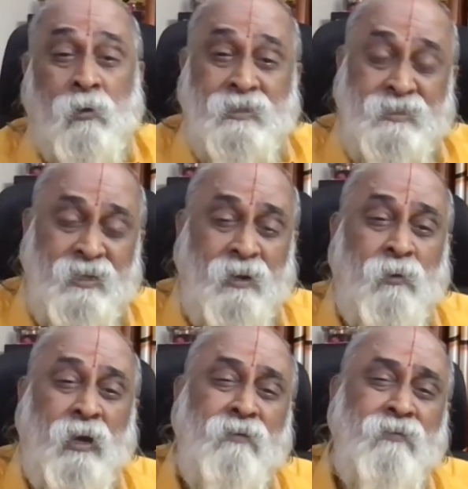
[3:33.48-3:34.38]
Once in
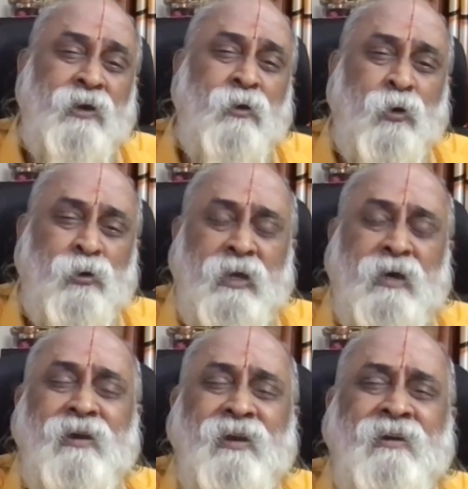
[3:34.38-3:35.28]
a while, we go
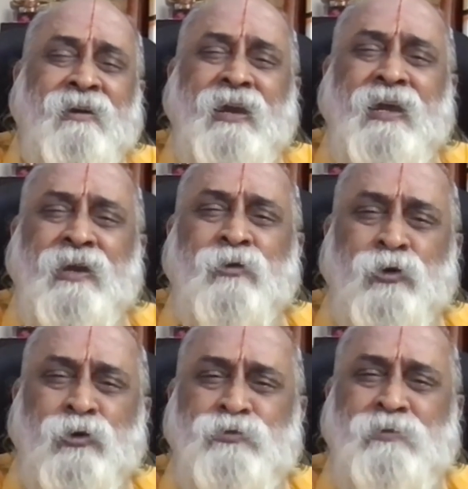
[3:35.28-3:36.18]
there and clear
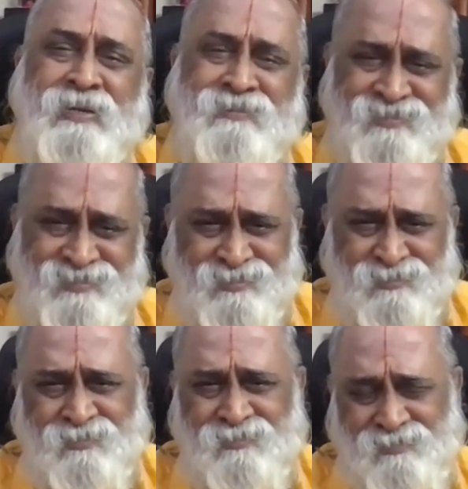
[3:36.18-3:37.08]
those
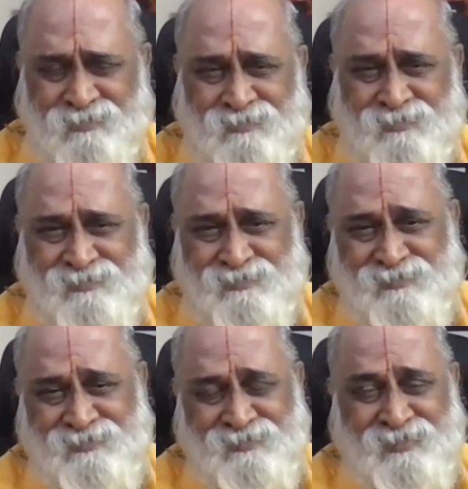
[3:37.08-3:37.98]
weeds.
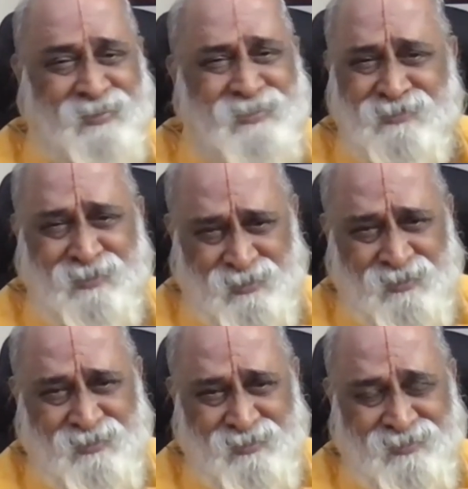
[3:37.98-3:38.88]
Is it
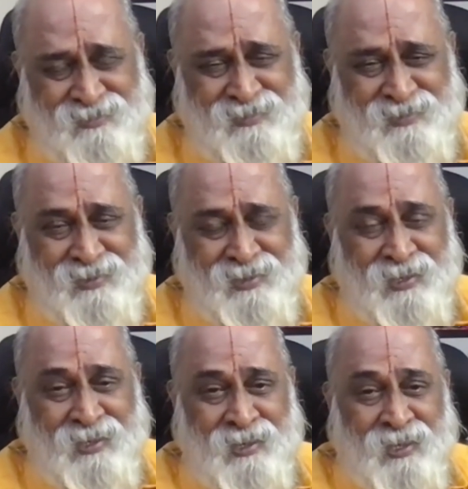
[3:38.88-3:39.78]
not?
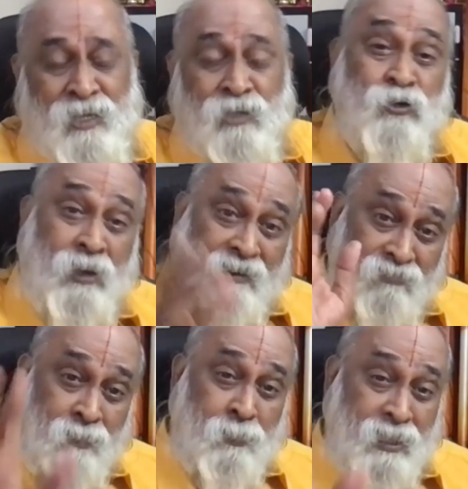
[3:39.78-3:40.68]
So
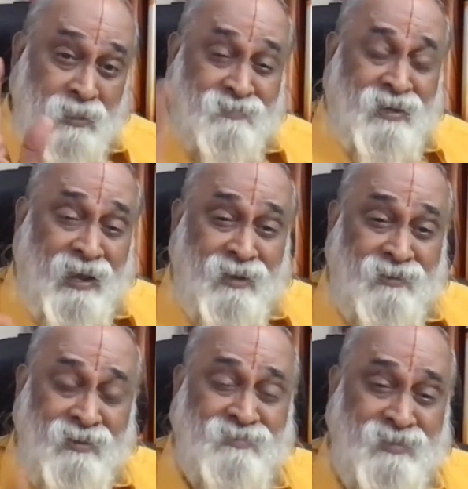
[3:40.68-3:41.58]
everybody's
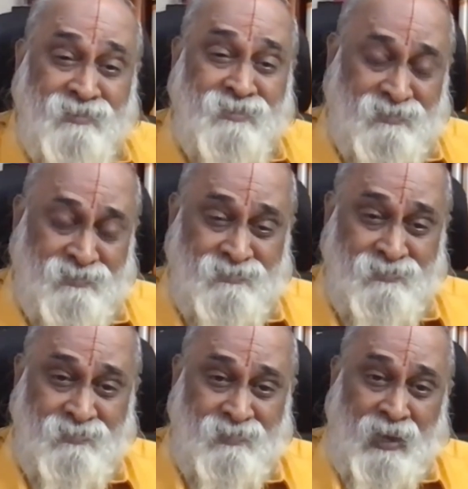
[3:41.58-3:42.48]
character is such,
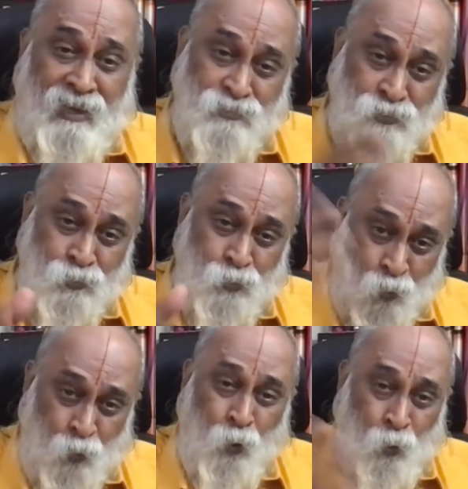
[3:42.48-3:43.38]
as
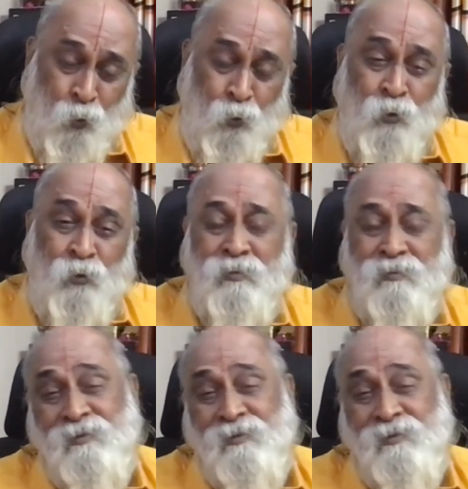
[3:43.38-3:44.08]
you grow